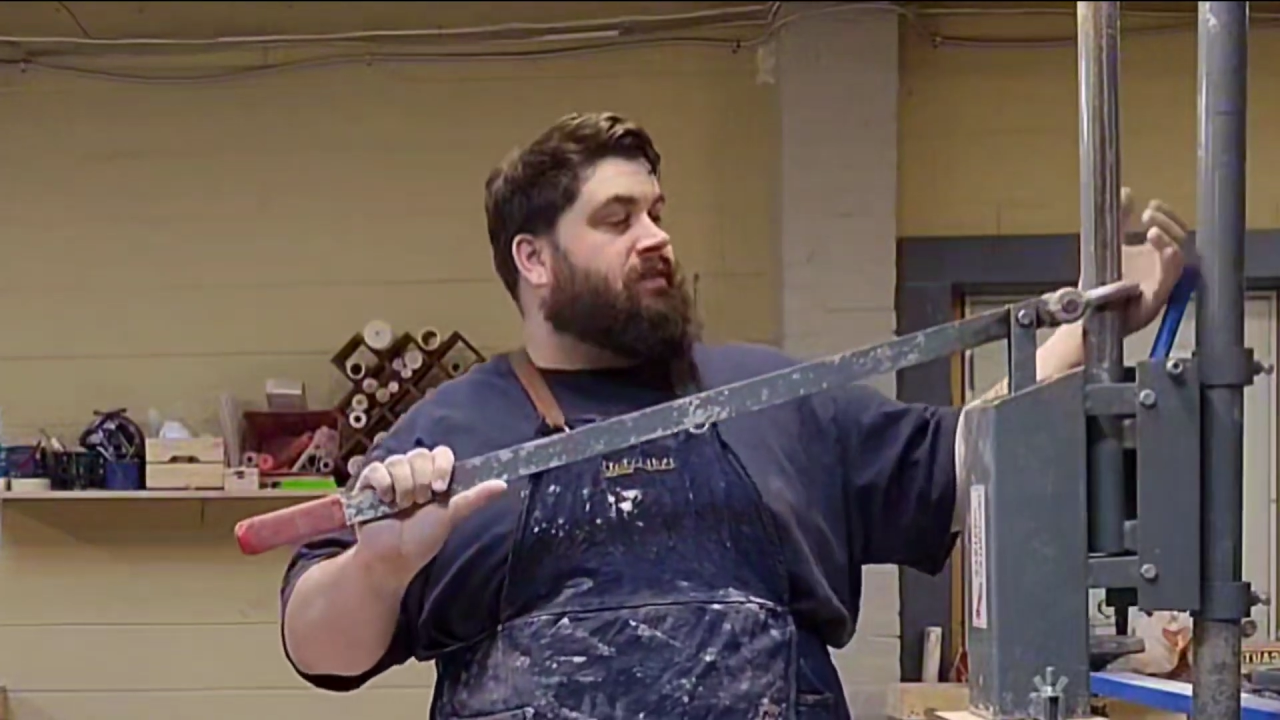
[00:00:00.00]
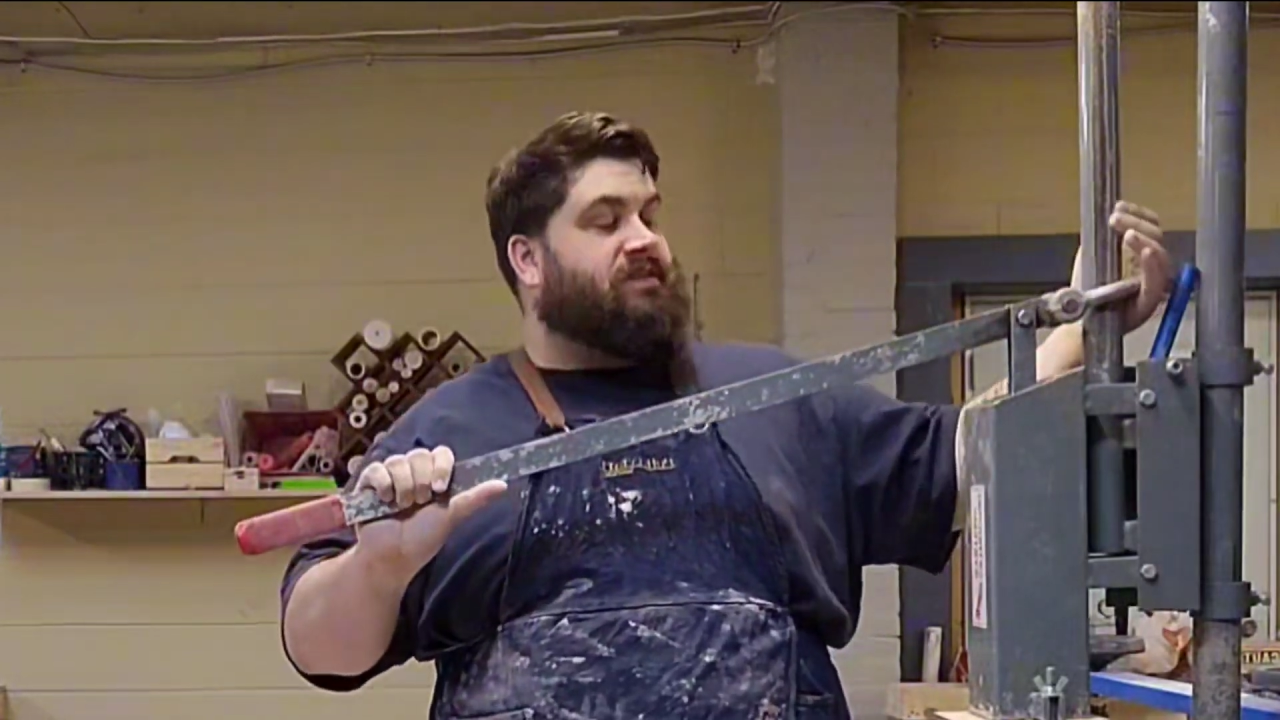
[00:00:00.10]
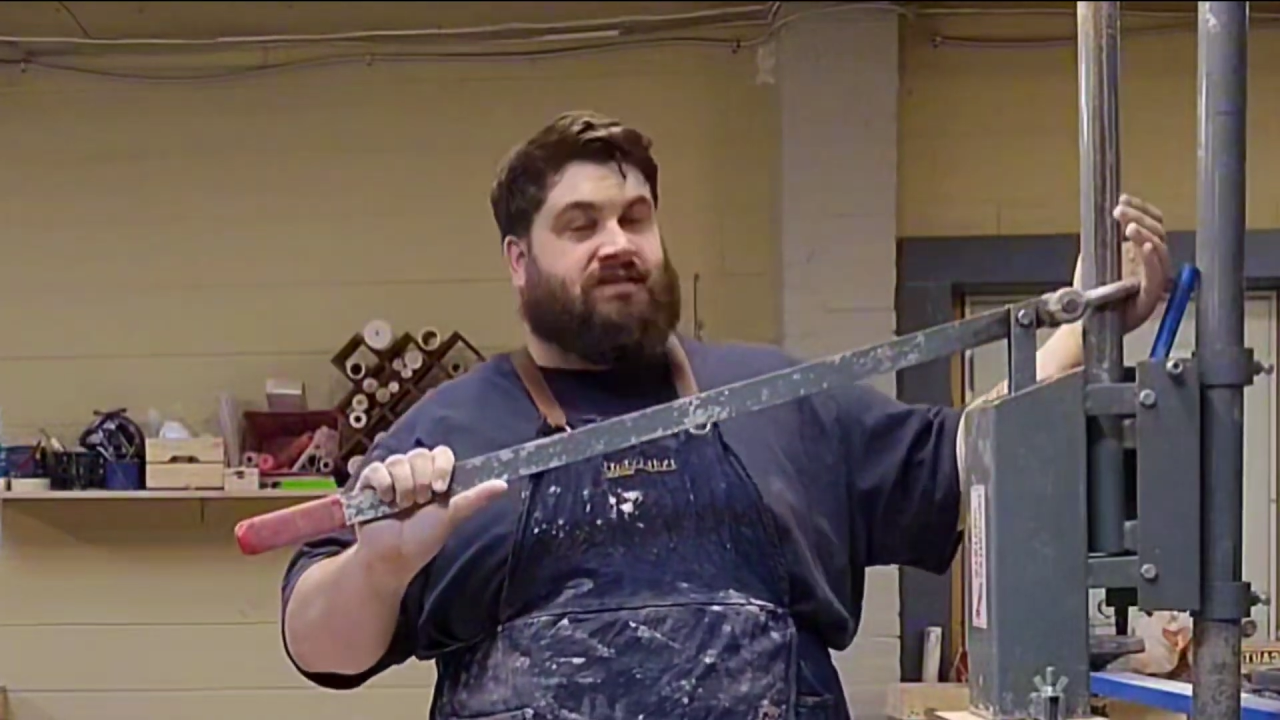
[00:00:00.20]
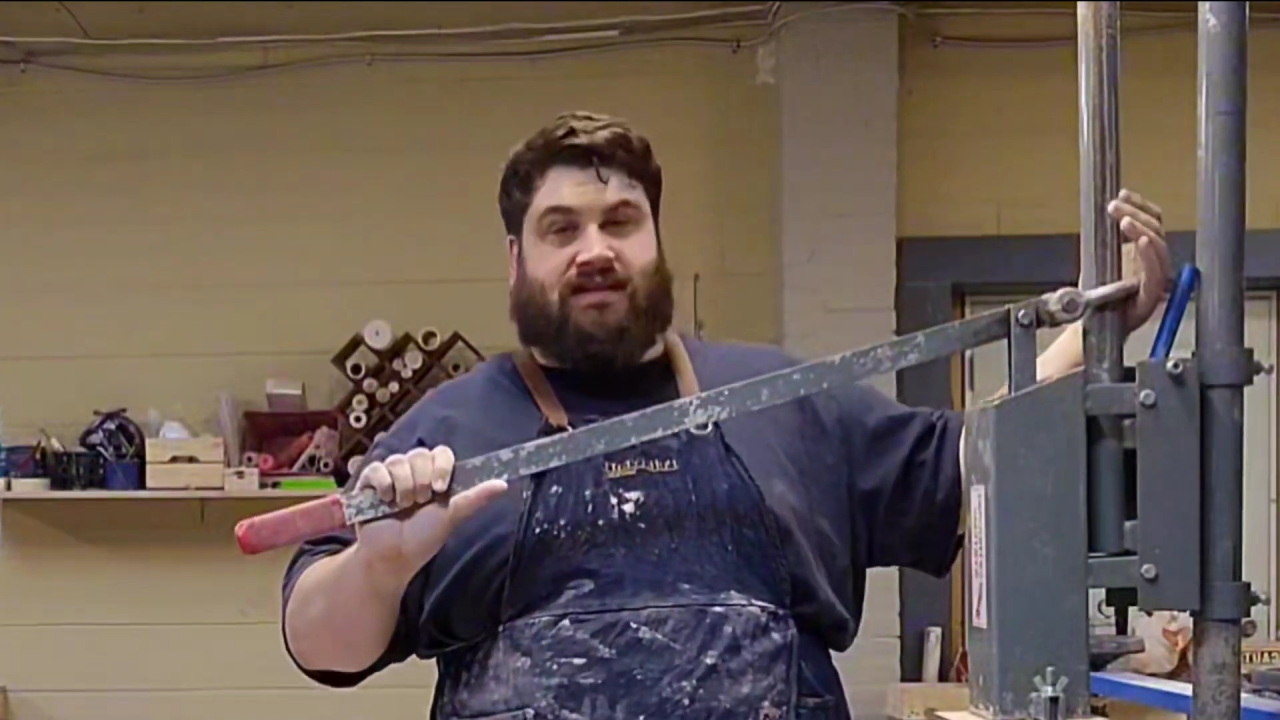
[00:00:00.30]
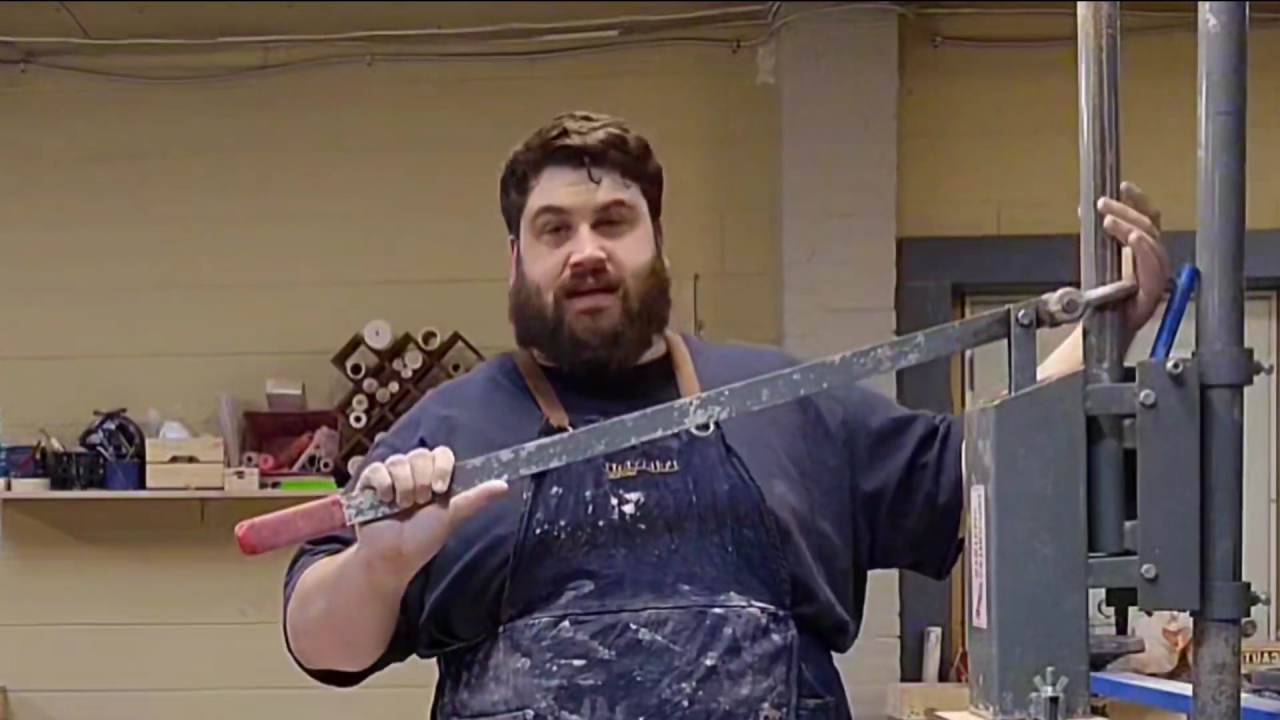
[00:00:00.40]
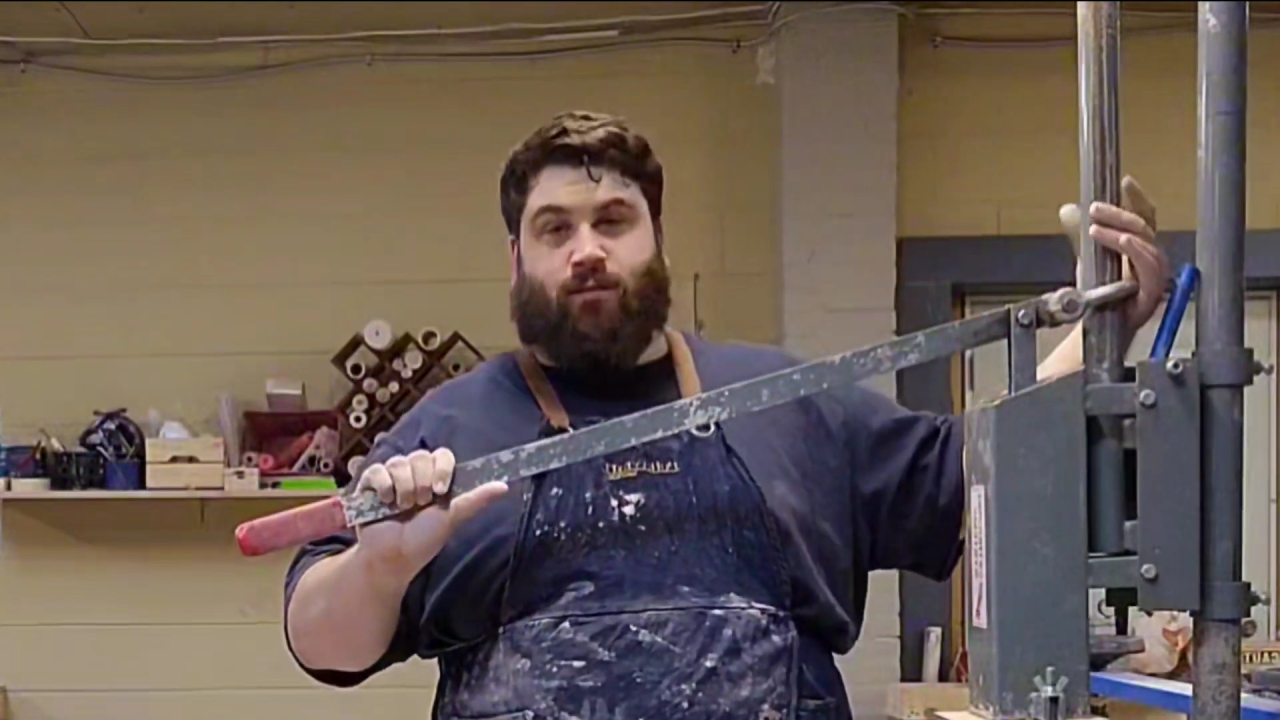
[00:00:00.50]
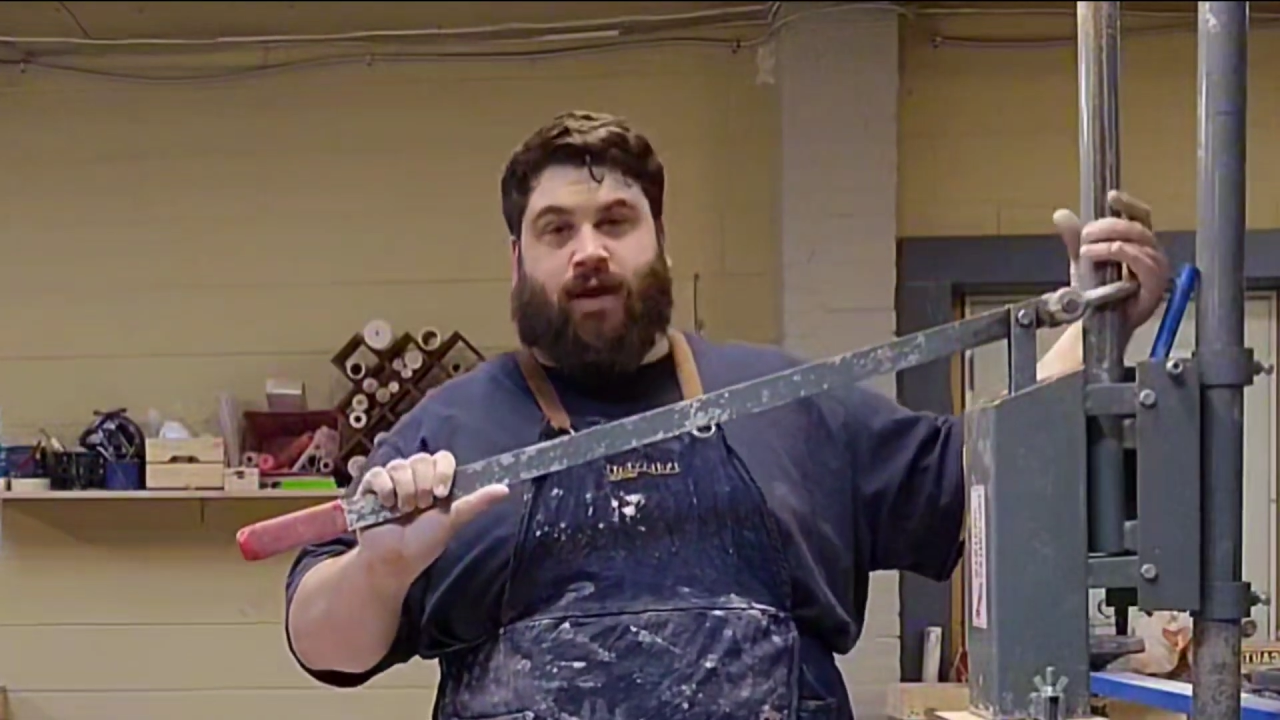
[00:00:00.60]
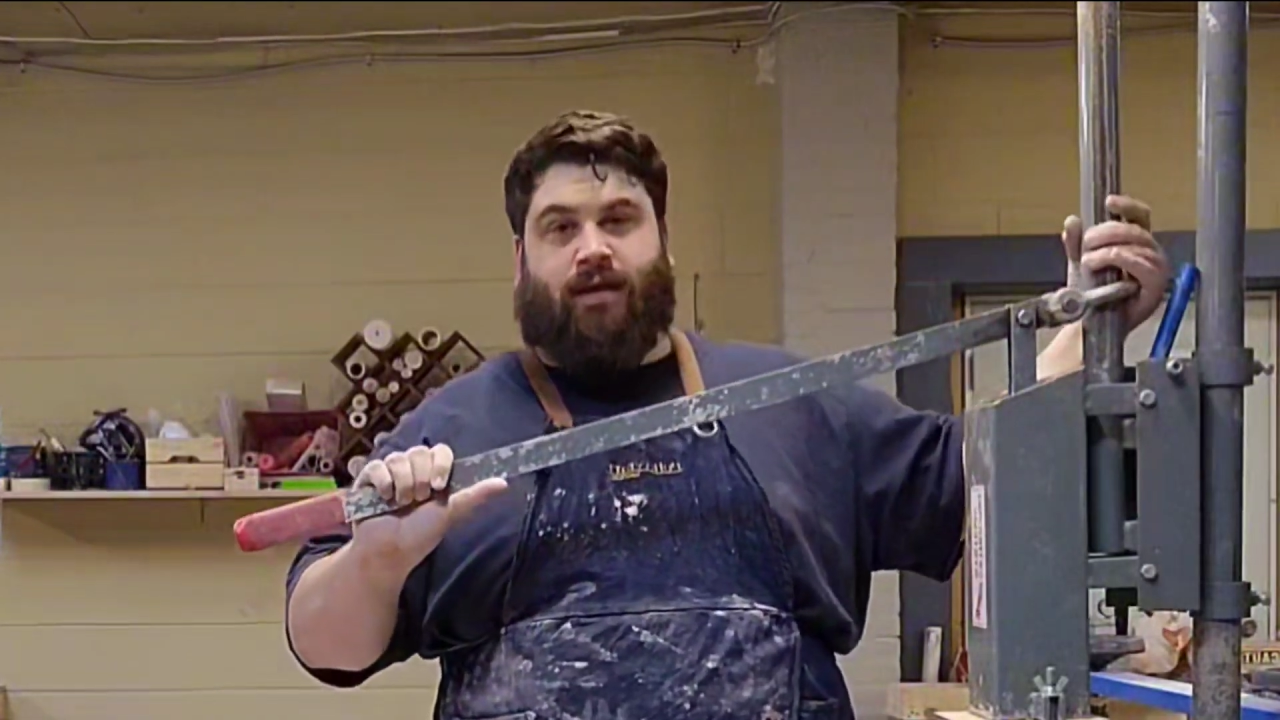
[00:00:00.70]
this D-ring